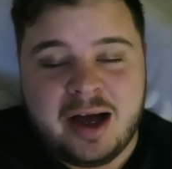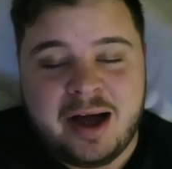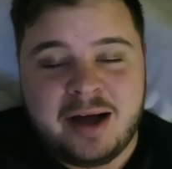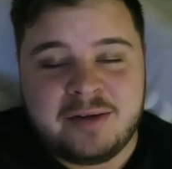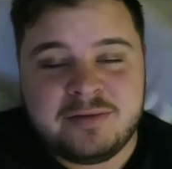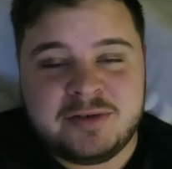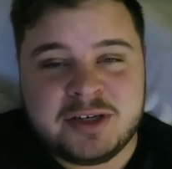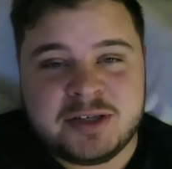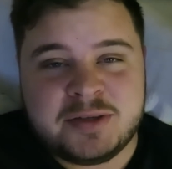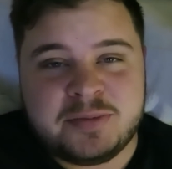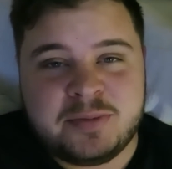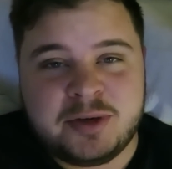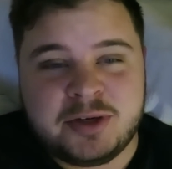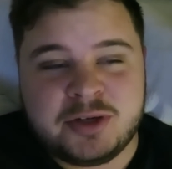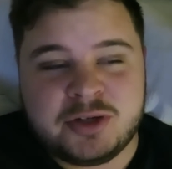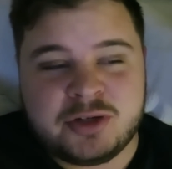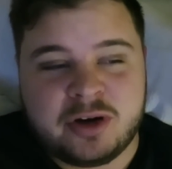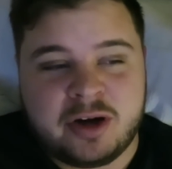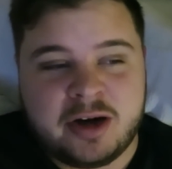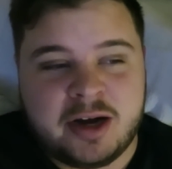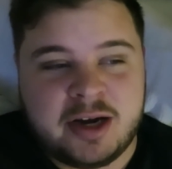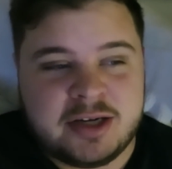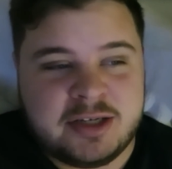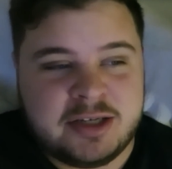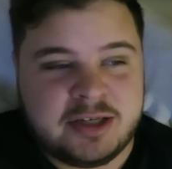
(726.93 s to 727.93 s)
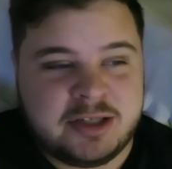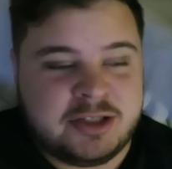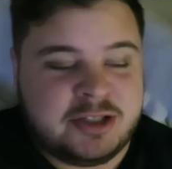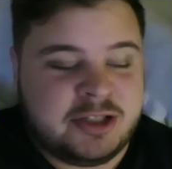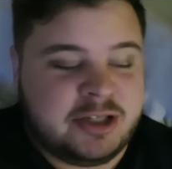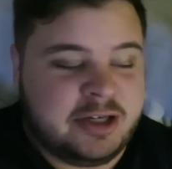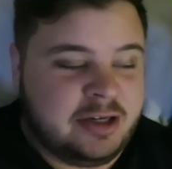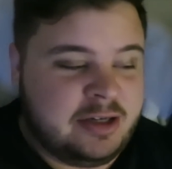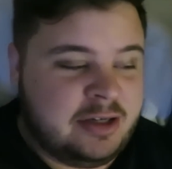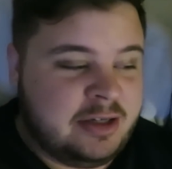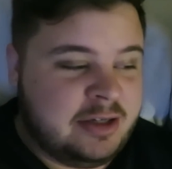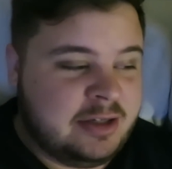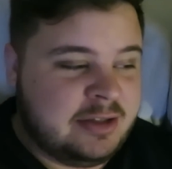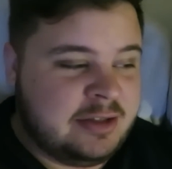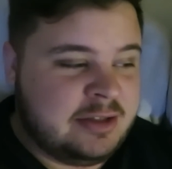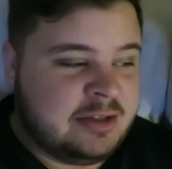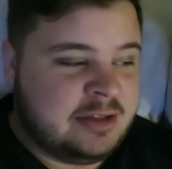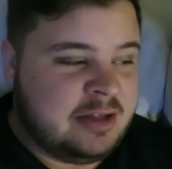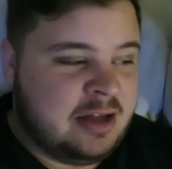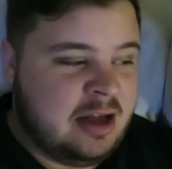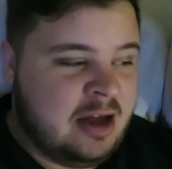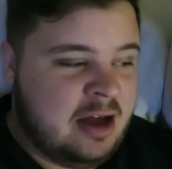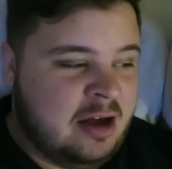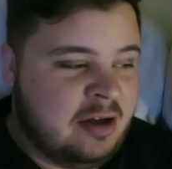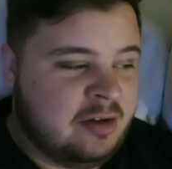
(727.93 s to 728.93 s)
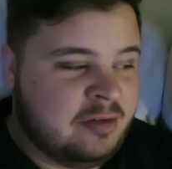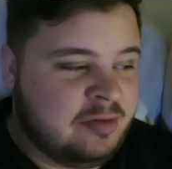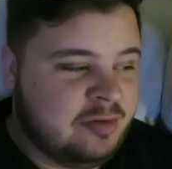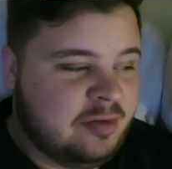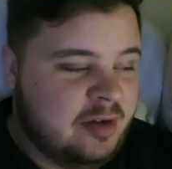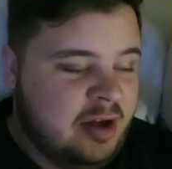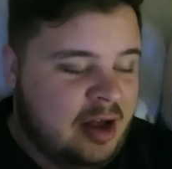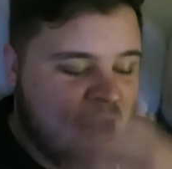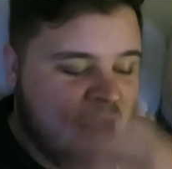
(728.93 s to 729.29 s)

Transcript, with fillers: I've just been trying to chill and stuff.